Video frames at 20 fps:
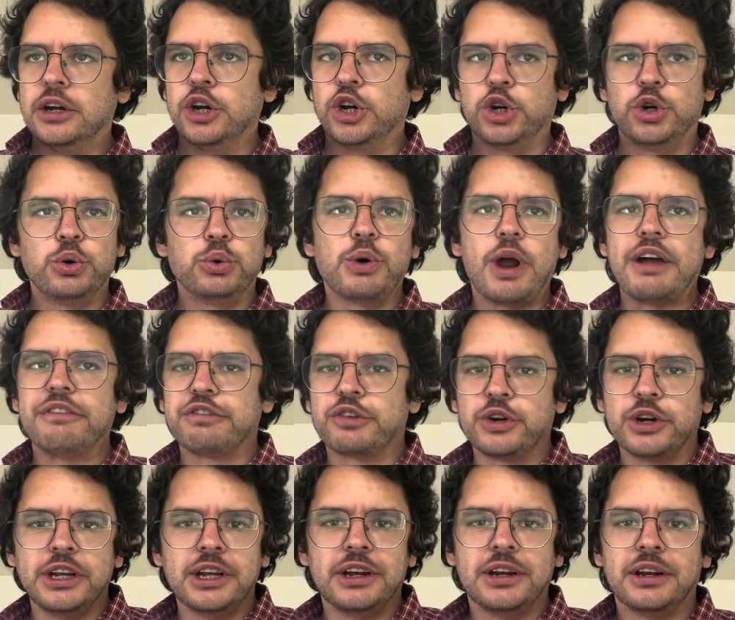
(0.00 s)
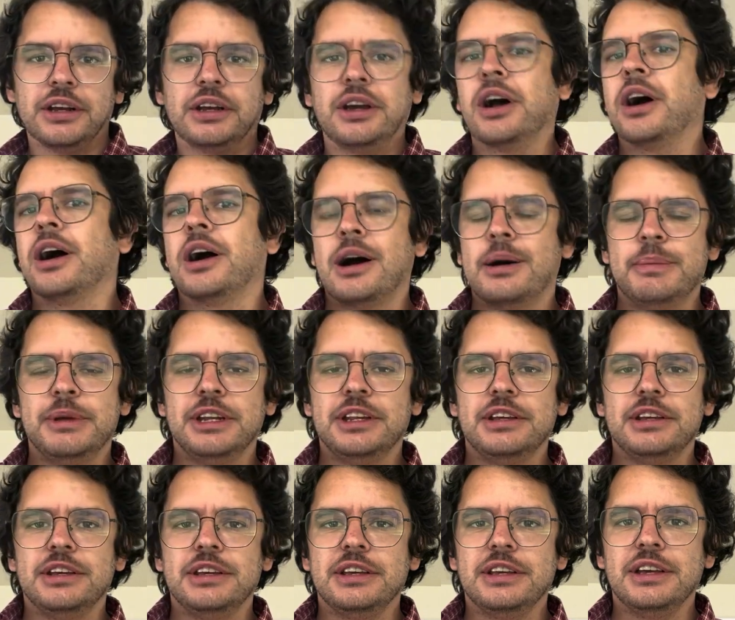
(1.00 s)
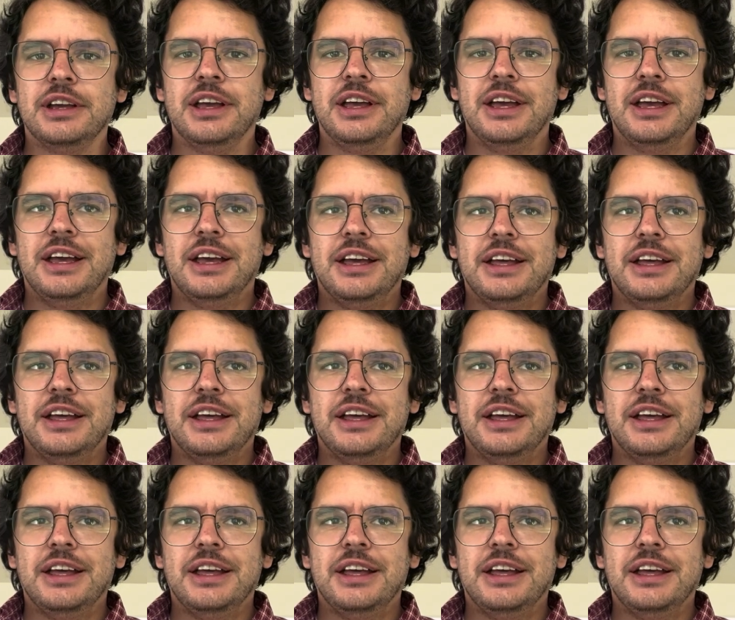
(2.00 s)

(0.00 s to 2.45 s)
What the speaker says: irreverent comedy